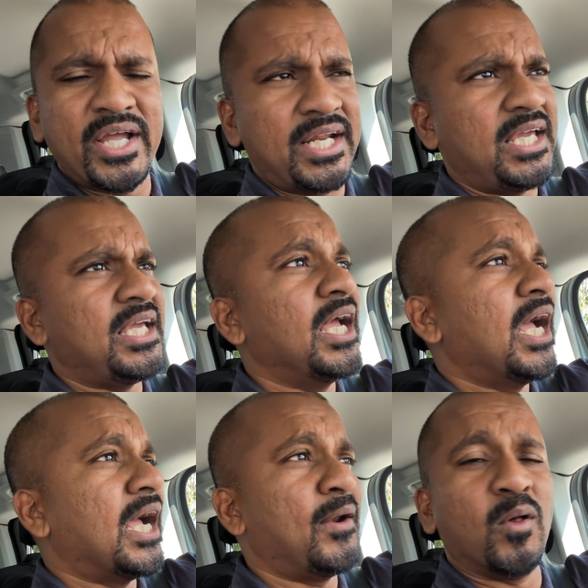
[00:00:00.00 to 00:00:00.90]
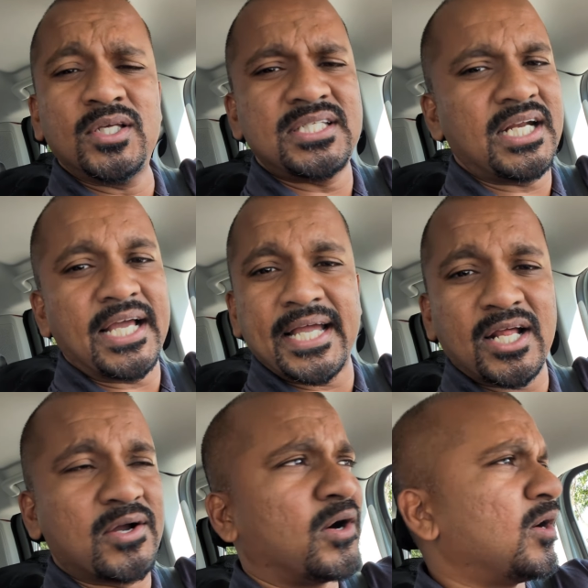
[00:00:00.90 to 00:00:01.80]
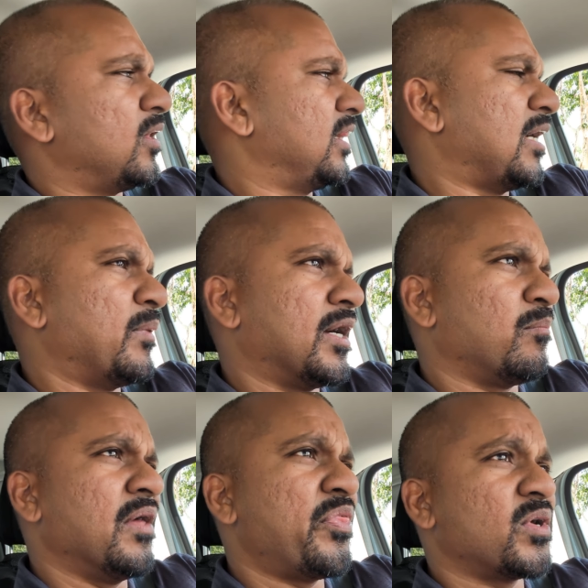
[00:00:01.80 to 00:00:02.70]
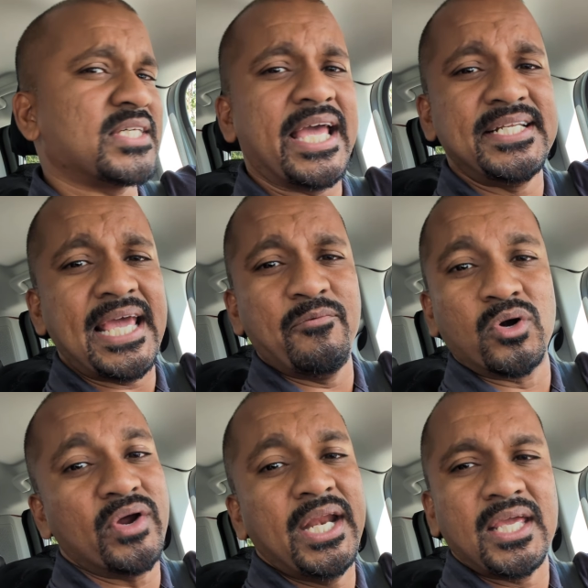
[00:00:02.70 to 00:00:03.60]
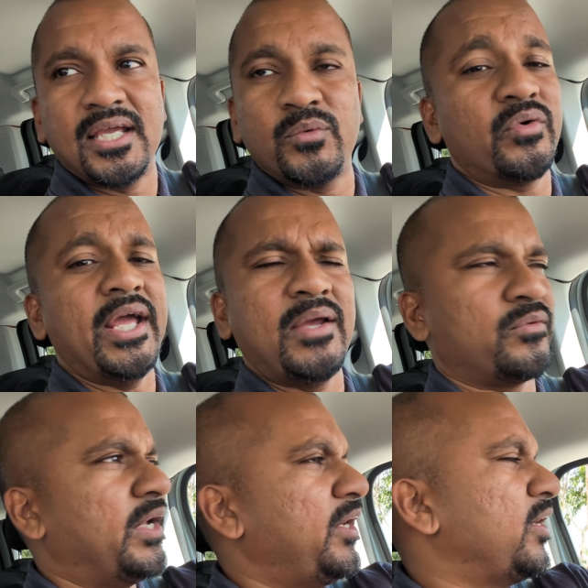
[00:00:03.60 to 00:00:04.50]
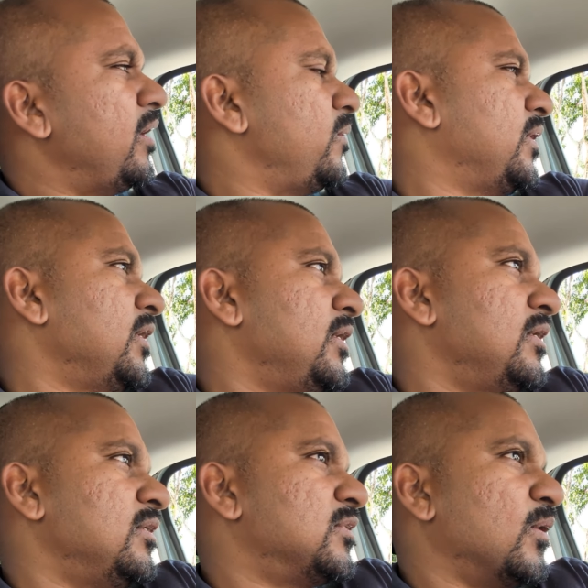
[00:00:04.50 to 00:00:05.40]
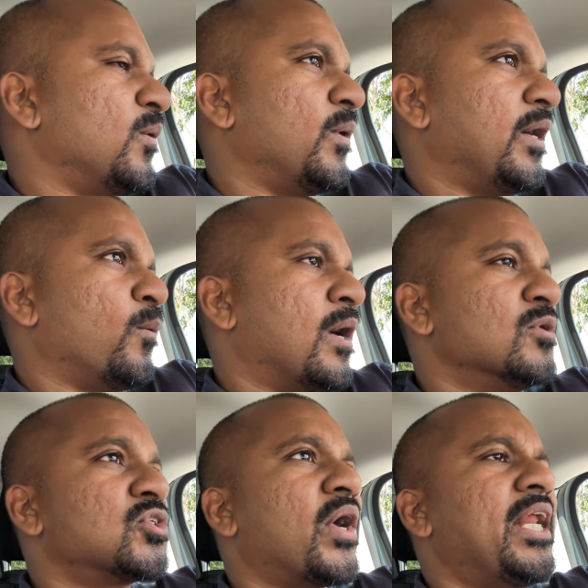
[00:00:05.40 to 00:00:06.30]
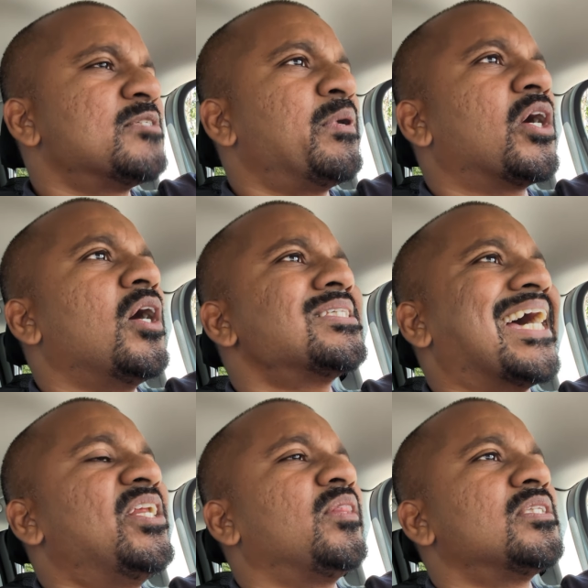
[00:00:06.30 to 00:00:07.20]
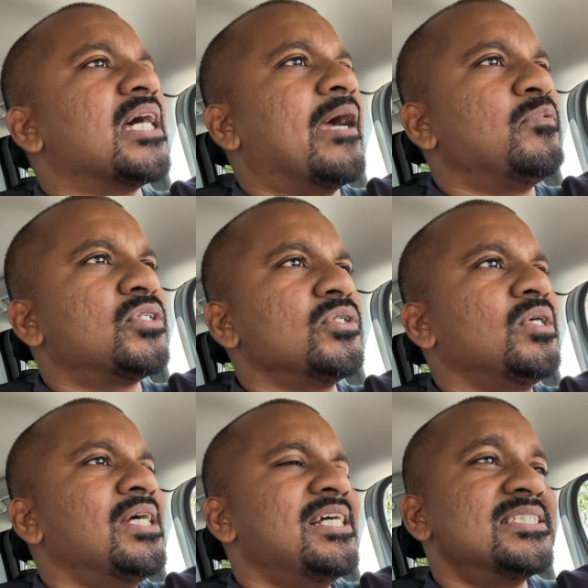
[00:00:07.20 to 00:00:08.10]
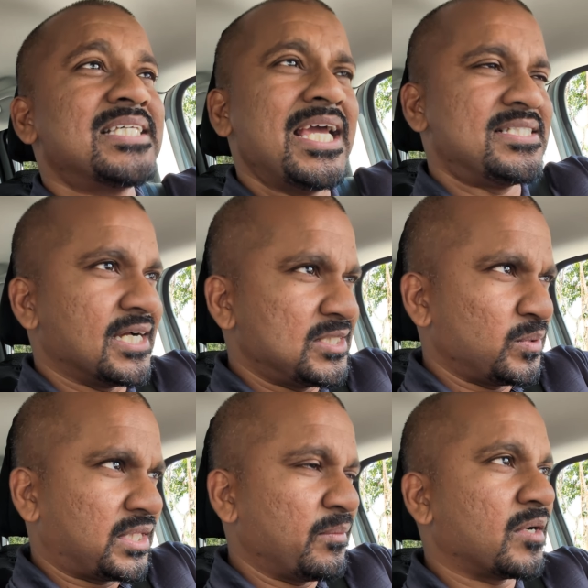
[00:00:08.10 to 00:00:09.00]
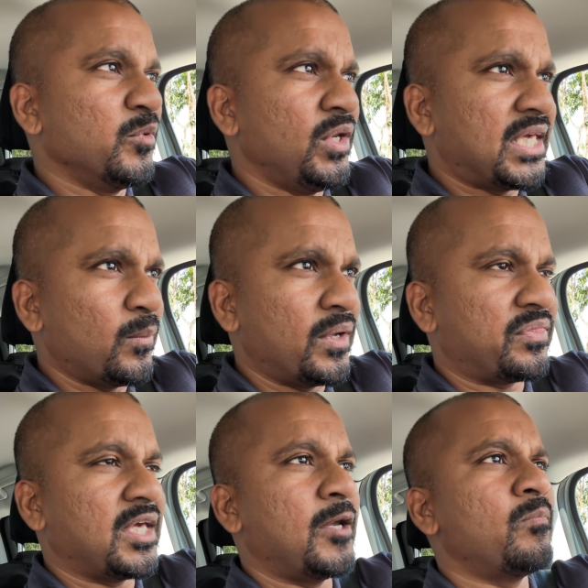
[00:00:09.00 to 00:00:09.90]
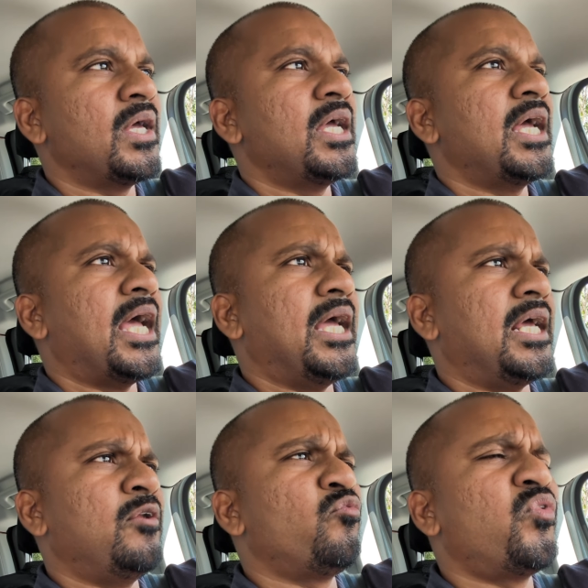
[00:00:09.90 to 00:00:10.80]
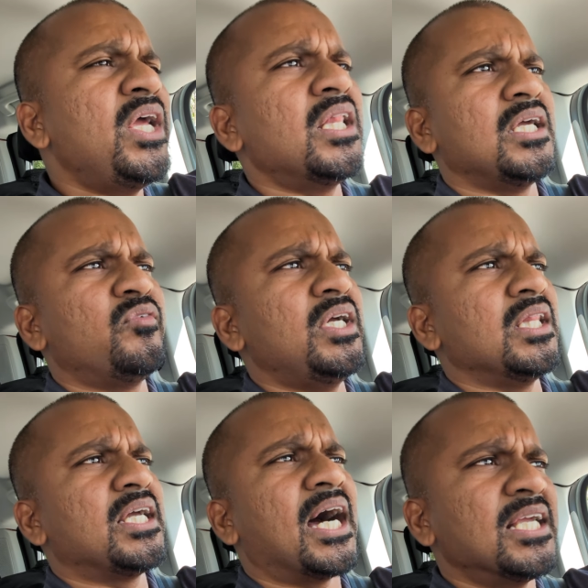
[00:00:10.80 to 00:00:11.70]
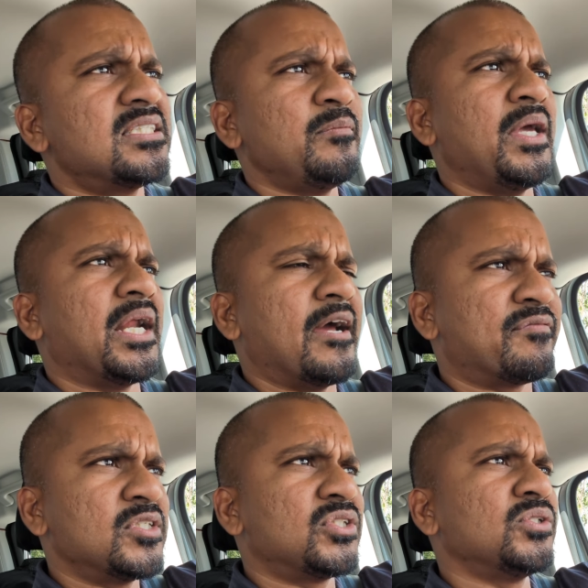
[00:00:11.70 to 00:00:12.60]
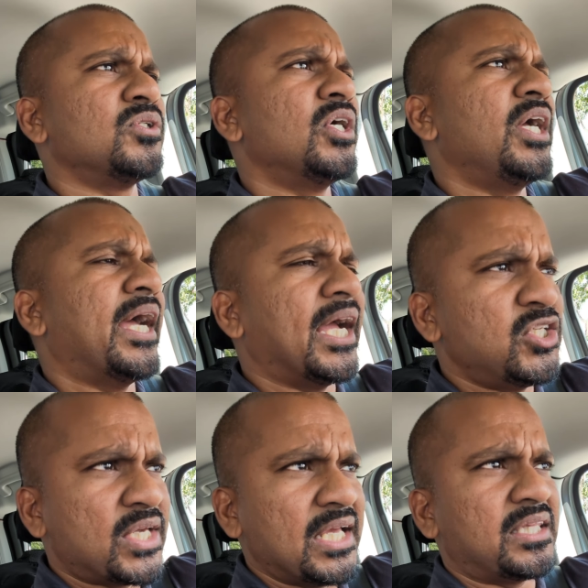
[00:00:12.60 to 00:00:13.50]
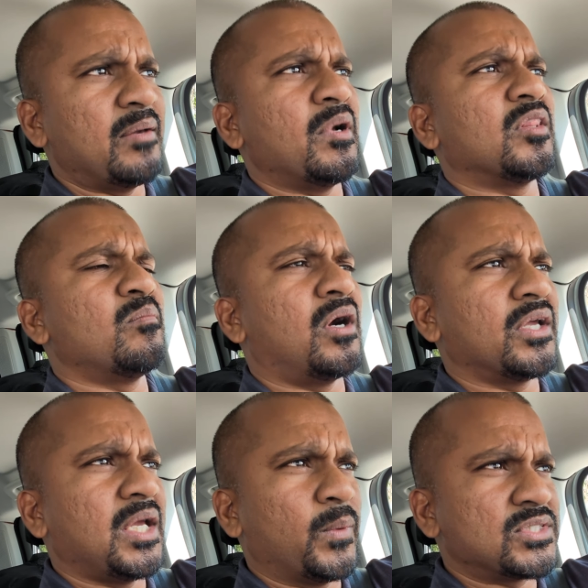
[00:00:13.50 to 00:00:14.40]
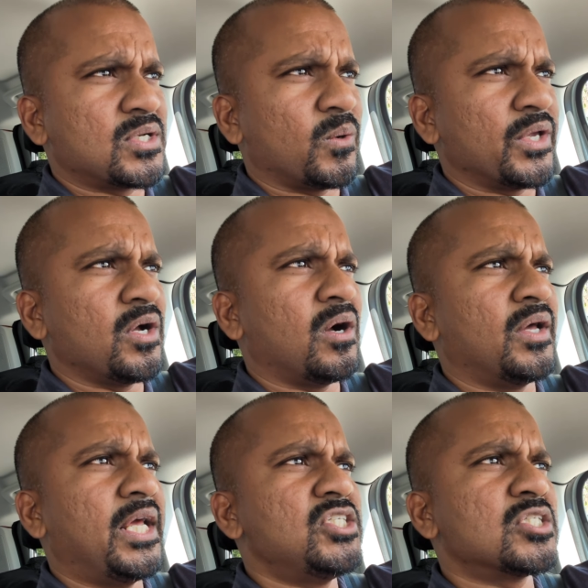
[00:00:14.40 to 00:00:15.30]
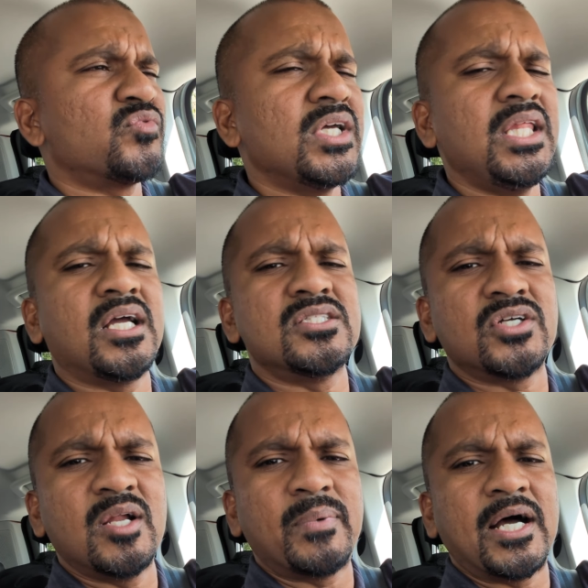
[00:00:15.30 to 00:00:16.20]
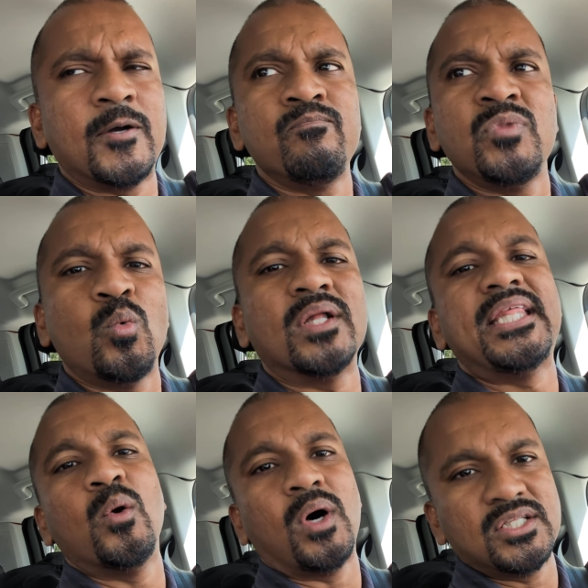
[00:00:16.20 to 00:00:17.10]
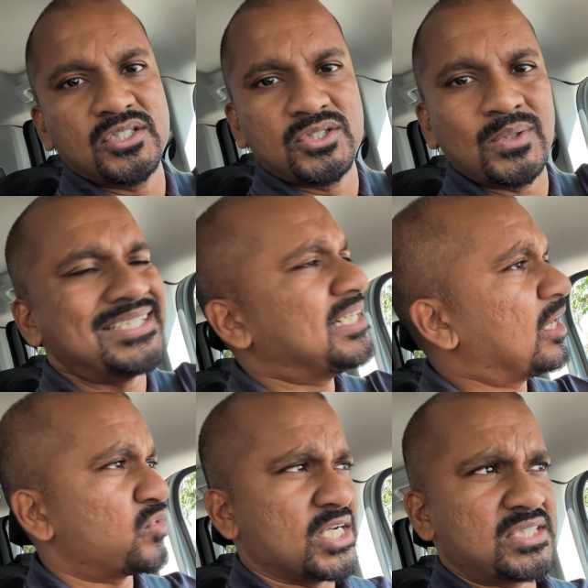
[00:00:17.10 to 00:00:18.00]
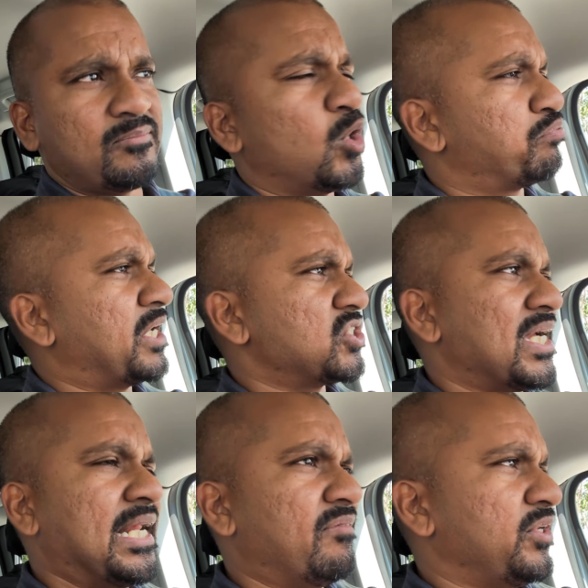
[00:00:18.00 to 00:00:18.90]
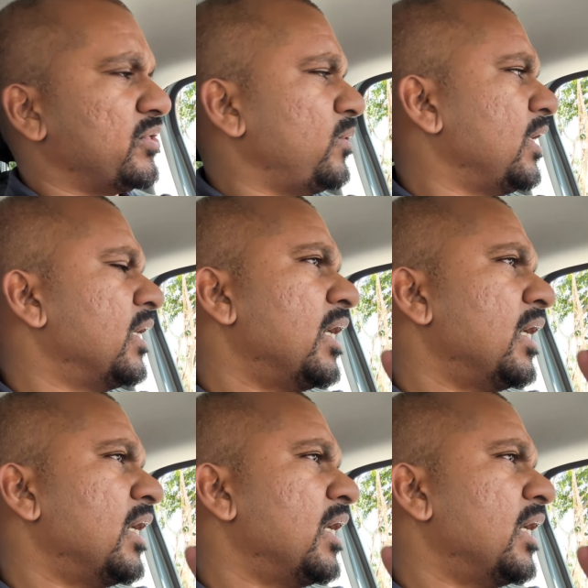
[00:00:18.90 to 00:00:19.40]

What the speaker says: ready. And all of a sudden, I got a call about a month ago. I said, hey, Dave, we're ready. We're ready. We're ready to go. So what was great is because I took the time to stay in touch with them, communicate with them, and really, really consciously made an effort to educate them on the market, what's going on, and just really concerned about what they wanted to do. I did not rush them. No pressure. I never do.